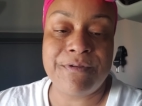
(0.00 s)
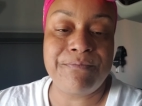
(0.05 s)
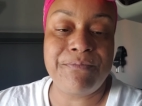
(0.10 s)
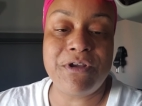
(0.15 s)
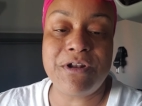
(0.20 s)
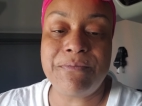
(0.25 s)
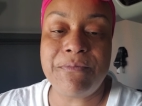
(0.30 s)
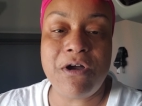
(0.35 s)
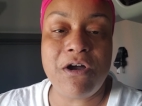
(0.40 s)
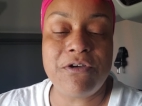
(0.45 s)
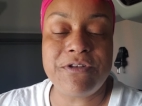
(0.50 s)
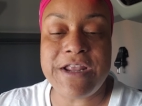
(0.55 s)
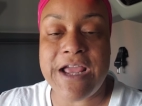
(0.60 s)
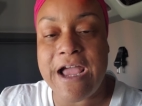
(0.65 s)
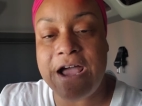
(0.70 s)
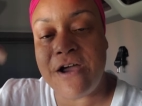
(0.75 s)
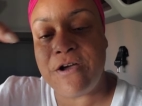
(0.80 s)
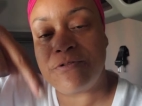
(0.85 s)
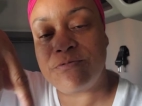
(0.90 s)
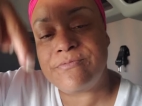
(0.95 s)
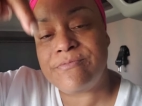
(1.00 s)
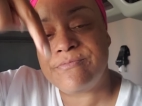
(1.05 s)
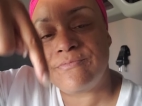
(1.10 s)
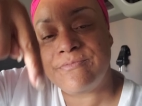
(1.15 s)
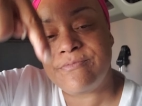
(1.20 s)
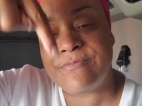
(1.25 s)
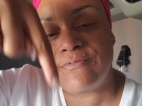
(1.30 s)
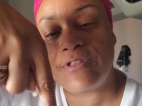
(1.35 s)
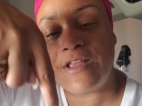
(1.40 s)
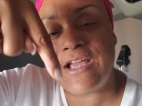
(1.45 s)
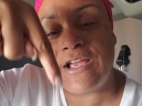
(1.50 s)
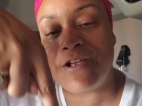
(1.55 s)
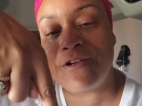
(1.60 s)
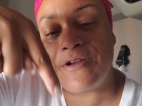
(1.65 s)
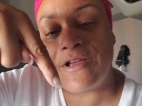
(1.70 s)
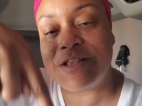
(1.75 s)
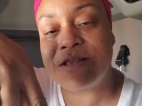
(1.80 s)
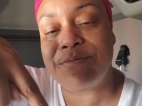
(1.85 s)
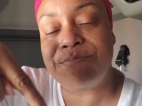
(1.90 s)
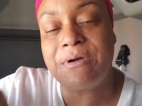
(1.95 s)
put them all down there
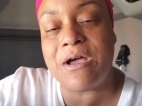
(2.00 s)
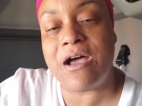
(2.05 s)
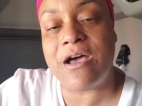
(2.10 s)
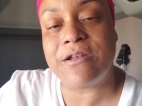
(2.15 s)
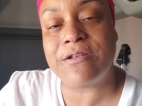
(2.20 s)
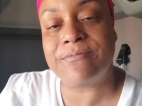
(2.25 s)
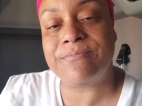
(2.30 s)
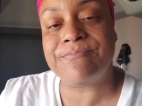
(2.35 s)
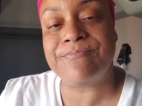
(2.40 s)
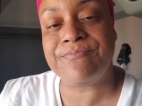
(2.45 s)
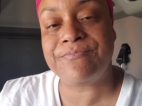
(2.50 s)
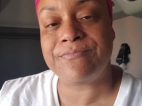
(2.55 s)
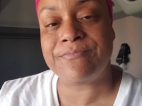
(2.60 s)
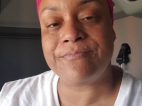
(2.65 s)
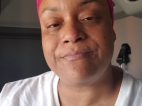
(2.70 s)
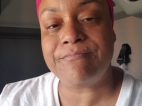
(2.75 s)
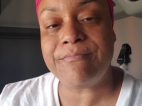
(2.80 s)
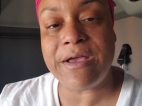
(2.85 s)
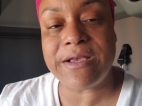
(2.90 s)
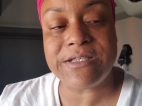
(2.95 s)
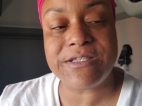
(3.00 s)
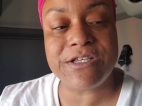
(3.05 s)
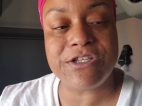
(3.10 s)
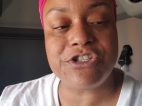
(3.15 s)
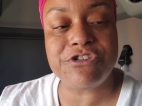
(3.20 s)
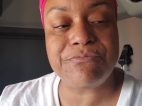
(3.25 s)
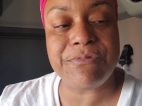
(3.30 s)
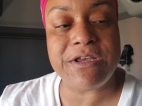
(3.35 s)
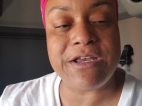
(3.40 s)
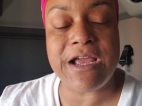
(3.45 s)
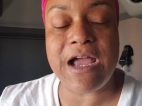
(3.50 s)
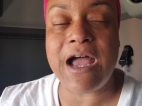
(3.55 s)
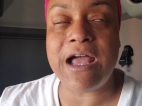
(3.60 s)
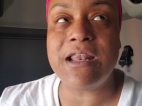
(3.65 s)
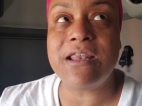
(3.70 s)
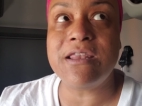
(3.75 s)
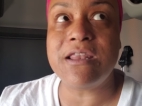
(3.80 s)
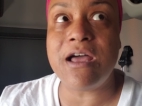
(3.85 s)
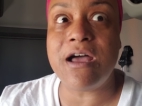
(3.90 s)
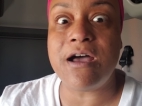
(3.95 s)
at the bottom. Message me. I
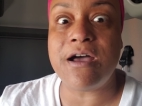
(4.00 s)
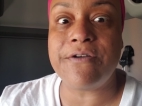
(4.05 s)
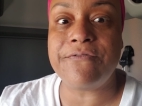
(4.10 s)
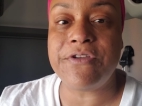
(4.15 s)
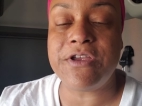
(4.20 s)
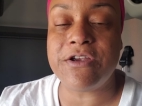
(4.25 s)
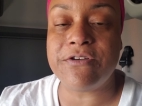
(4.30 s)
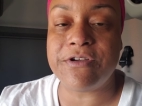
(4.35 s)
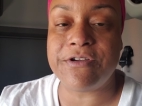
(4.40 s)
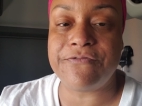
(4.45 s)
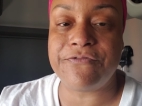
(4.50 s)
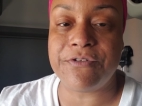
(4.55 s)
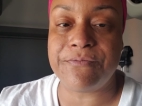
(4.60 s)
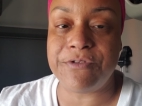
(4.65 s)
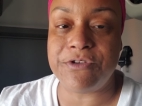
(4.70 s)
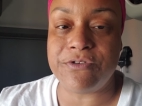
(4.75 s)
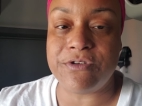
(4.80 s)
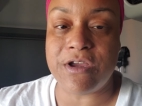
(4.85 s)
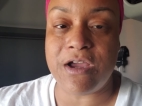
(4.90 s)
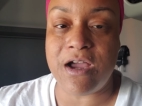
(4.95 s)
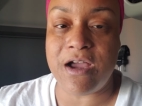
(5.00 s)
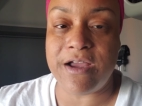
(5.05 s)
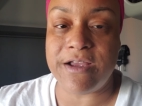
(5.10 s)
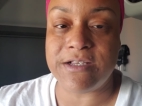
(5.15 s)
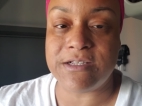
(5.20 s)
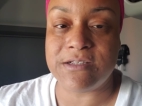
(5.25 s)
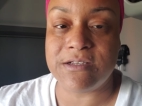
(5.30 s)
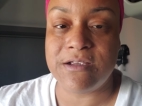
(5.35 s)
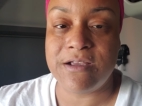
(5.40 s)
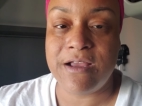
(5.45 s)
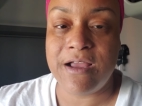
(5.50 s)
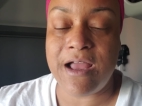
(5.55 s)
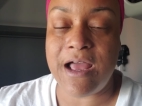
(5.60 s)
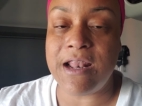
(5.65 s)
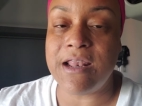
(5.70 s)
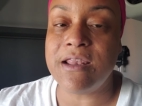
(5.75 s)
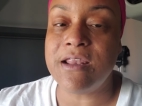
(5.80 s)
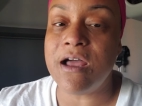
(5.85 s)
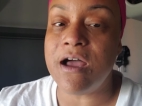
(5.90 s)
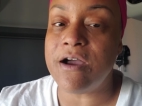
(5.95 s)
love hearing from you guys. I
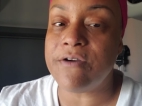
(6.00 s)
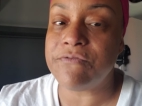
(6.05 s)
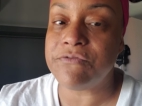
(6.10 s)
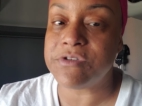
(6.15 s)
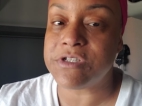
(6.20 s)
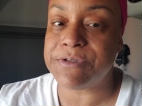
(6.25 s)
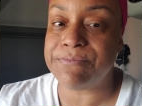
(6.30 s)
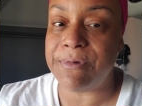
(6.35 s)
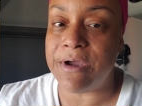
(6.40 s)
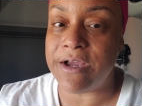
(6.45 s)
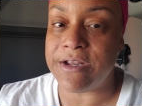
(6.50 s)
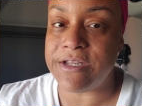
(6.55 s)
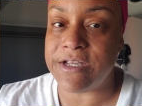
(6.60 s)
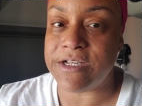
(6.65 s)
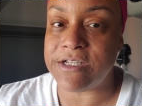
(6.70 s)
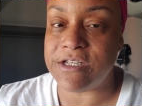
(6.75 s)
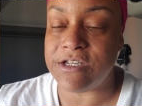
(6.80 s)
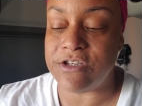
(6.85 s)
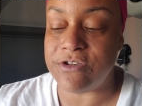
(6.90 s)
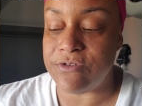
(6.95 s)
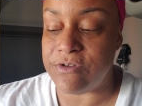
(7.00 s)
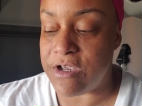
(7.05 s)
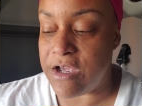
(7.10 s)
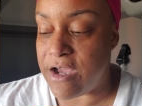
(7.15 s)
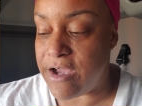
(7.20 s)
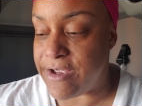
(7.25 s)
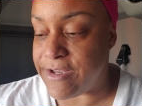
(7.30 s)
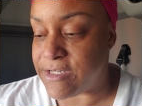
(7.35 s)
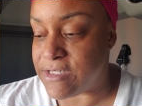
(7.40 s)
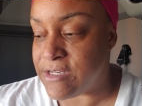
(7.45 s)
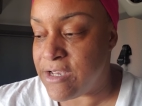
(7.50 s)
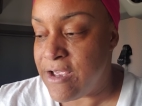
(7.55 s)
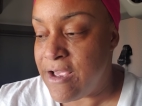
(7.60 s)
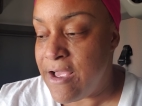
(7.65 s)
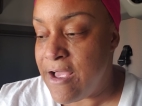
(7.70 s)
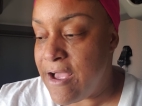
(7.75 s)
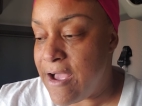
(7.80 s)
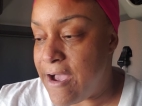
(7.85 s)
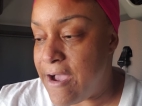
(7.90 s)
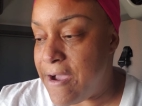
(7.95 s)
love responding to you guys.
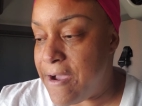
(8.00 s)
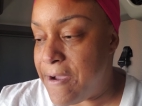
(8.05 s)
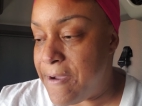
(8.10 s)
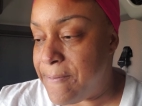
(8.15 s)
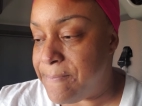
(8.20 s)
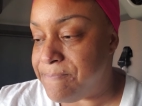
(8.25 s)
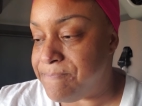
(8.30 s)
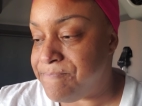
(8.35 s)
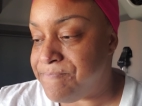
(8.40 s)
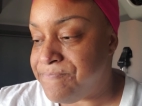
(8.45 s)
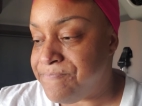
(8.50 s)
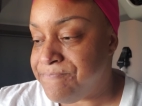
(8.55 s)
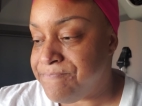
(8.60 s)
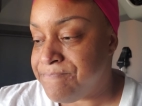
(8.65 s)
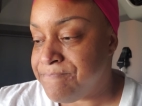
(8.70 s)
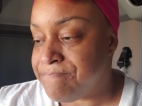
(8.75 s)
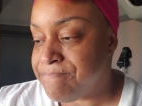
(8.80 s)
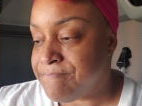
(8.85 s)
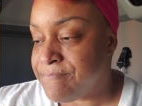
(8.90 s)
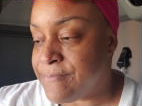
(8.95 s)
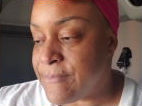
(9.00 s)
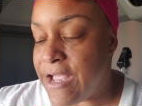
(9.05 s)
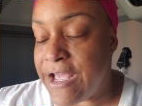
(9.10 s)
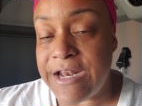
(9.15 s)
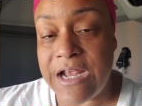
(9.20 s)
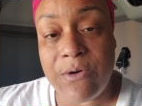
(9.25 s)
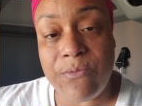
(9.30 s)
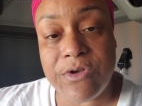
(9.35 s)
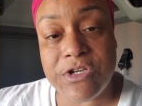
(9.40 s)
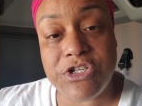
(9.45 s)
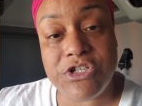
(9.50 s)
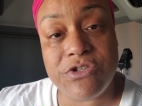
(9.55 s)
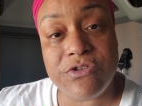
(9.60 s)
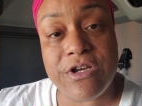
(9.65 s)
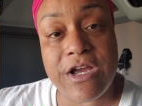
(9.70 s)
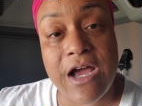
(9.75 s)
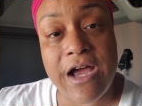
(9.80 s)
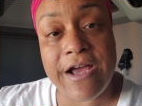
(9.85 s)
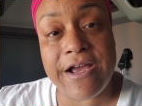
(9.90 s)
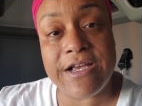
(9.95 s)
Um, and I wish you
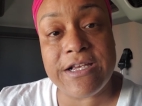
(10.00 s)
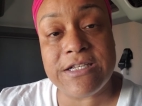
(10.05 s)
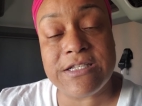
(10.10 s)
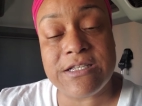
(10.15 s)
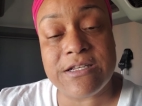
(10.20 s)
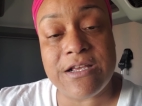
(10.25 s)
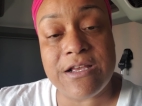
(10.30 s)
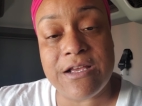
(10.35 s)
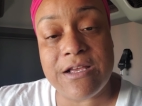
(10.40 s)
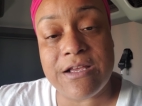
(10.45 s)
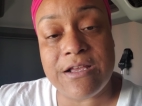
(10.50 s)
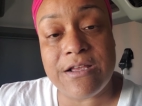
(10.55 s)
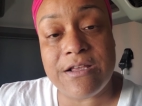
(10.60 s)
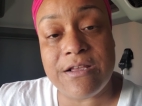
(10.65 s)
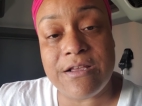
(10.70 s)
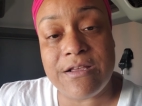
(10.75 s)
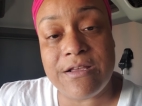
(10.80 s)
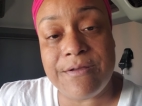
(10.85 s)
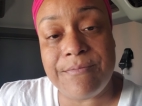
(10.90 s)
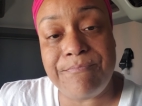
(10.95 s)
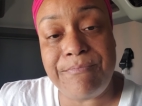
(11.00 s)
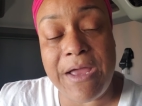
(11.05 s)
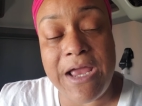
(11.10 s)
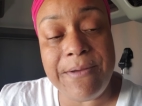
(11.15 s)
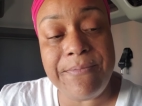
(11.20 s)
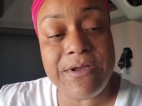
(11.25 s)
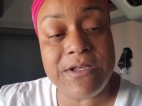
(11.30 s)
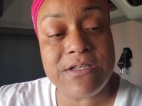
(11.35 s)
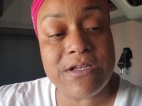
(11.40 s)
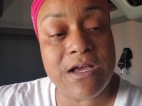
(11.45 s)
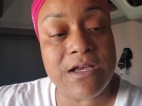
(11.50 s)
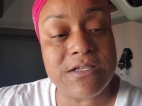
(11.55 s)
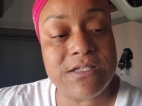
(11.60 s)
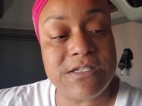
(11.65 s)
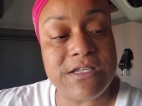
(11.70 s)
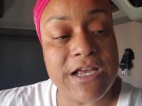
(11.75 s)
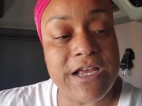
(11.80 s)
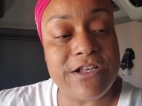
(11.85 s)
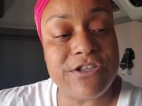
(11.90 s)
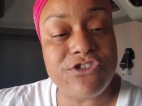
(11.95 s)
guys baby
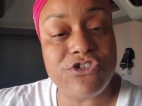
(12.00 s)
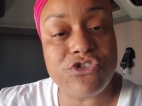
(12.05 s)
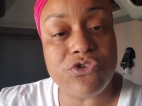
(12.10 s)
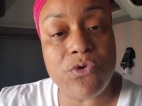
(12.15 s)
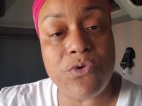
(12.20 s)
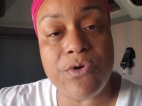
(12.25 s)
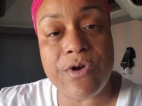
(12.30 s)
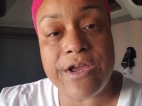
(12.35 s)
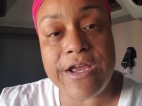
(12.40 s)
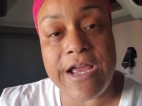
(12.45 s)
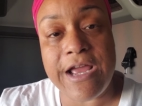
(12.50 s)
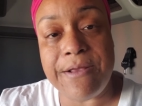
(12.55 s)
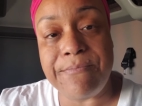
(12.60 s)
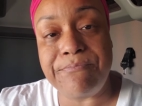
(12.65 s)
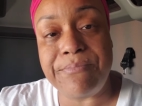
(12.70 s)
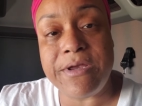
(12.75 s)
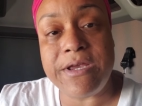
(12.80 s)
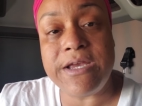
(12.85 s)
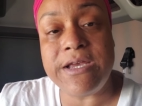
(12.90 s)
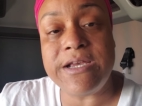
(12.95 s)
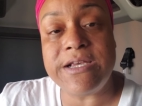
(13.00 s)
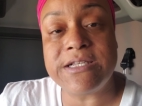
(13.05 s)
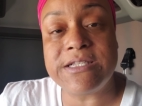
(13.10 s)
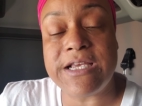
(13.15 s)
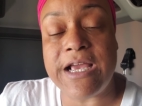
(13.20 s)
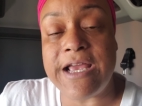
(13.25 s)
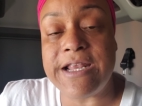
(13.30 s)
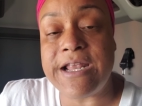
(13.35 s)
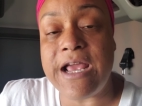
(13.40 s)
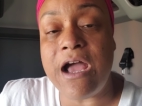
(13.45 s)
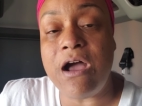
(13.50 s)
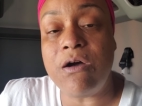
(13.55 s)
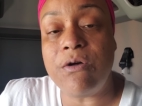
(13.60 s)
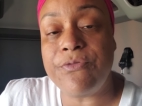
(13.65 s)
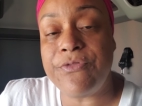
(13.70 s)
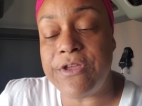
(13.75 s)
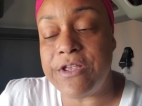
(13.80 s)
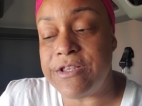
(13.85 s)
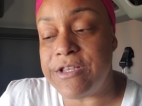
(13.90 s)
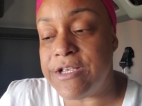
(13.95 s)
dust and joy and peace and
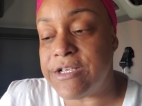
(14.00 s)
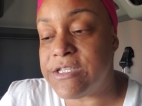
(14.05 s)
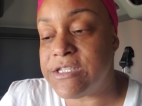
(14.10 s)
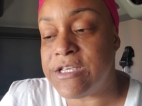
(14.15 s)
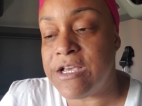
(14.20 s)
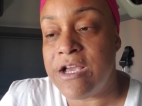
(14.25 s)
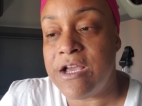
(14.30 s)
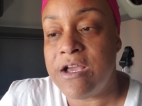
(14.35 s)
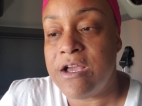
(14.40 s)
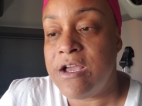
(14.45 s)
health in this